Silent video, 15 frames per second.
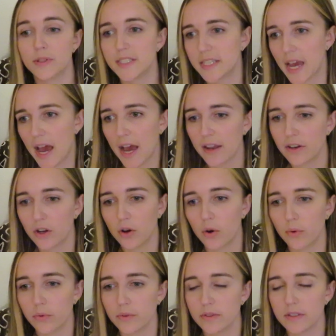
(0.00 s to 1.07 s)
dad
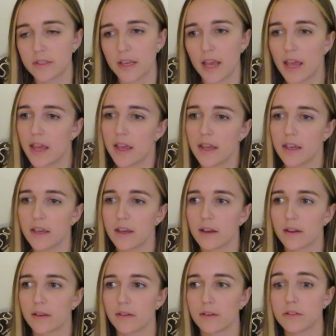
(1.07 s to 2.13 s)
owns
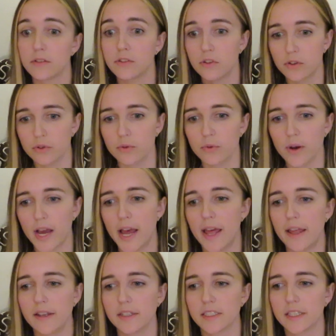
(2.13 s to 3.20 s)
a zoo,
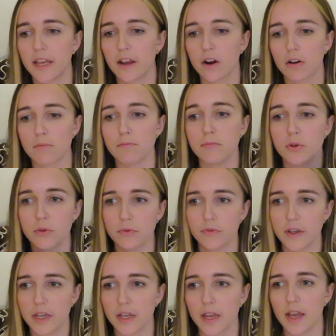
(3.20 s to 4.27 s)
and they are
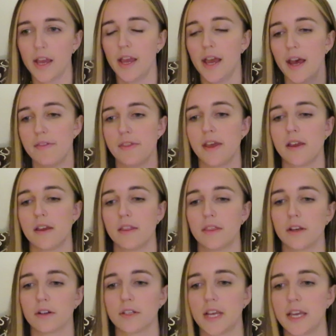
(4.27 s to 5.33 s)
moving, and
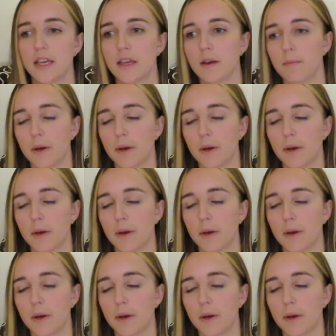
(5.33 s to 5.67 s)
they're taking